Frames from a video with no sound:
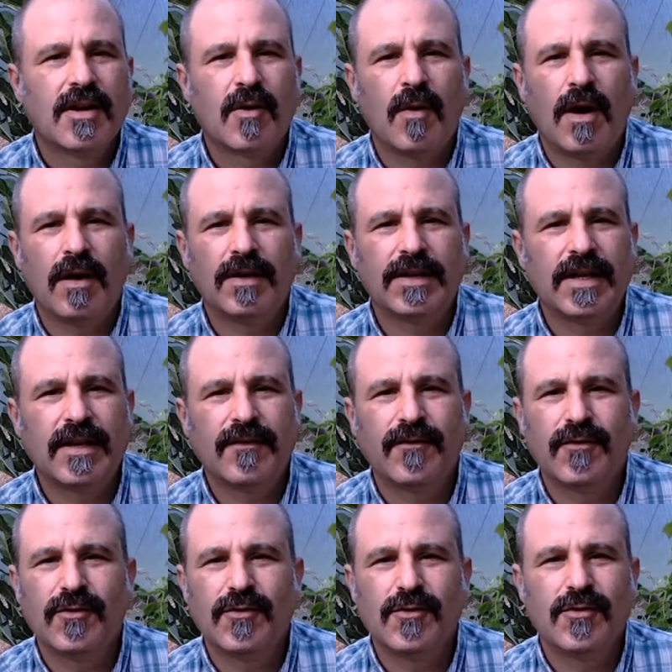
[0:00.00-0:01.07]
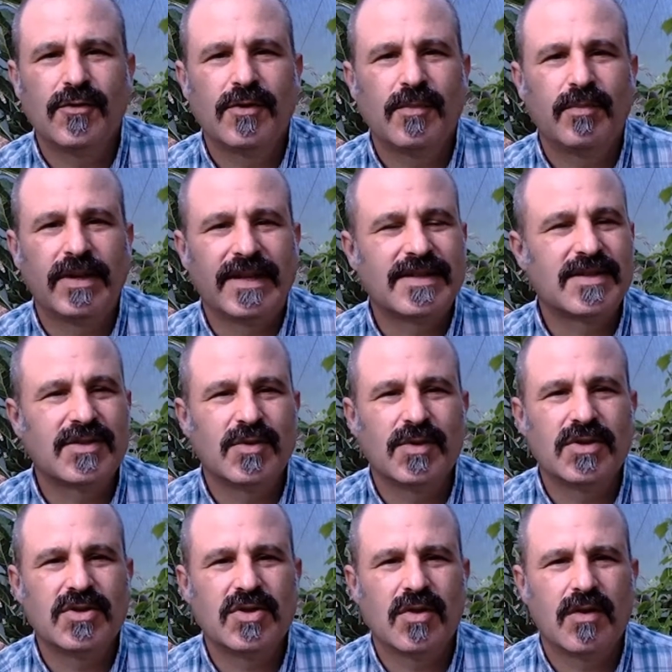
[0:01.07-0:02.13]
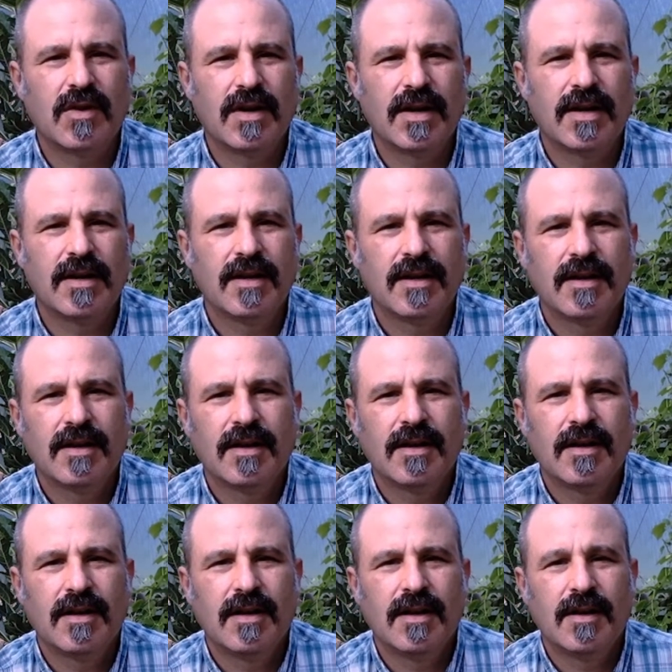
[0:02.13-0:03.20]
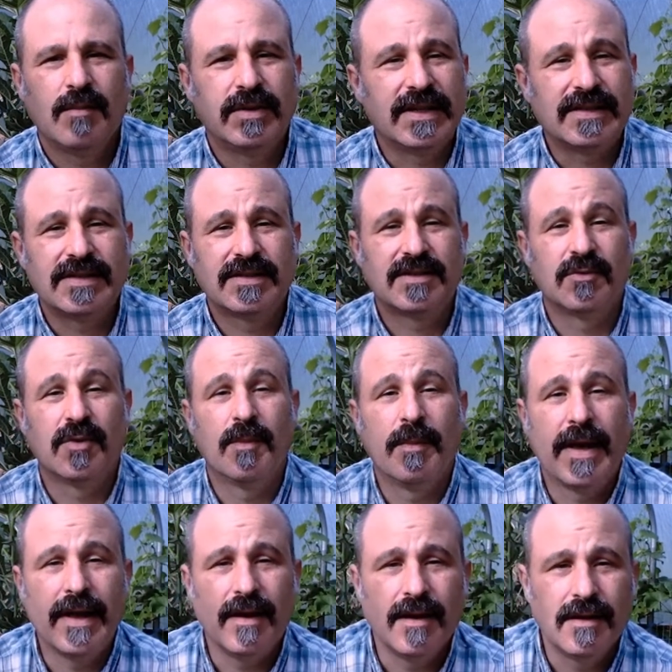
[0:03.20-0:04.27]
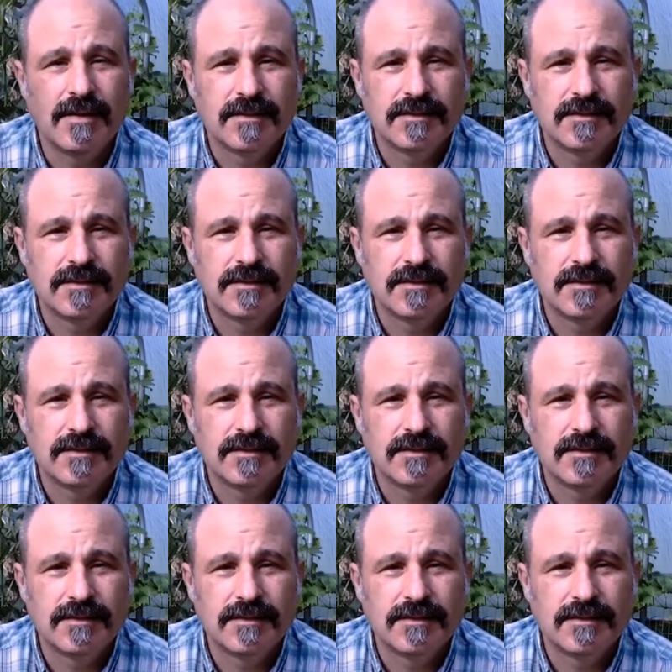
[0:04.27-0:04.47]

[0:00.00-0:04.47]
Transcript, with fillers: quality food, places to enjoy, places to rebel.